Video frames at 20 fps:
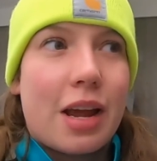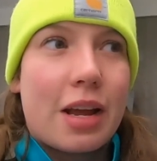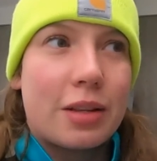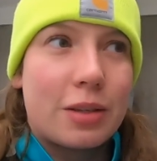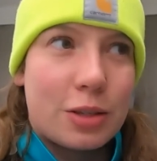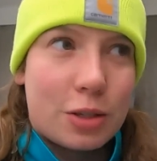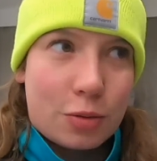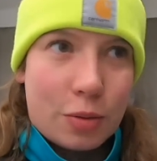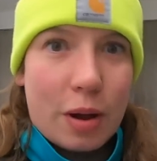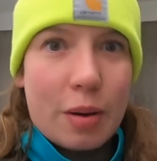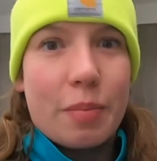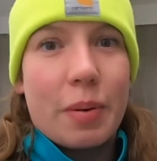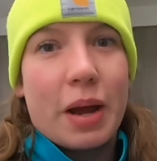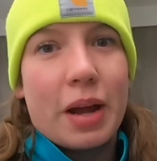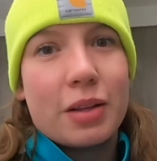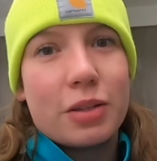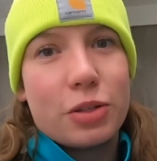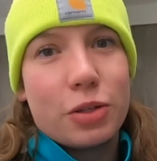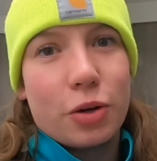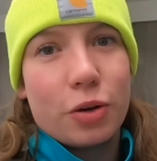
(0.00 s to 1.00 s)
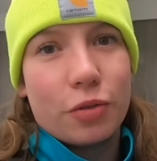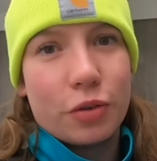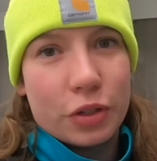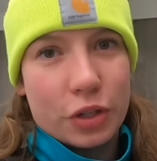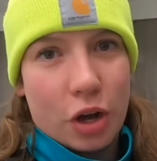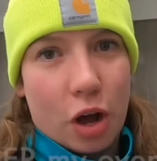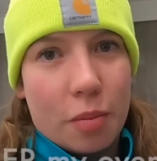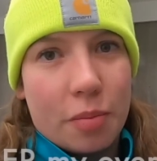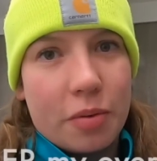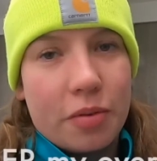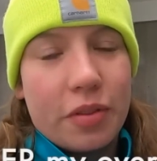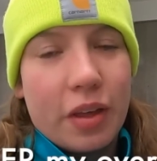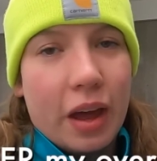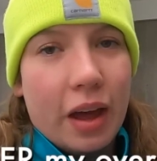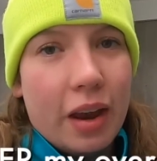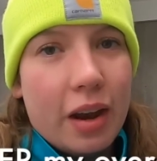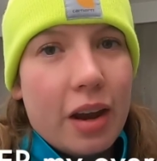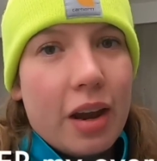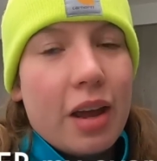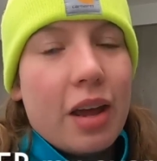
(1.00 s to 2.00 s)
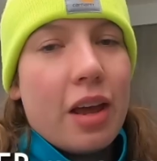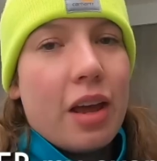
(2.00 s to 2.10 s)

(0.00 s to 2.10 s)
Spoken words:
and sweatpants over top of that.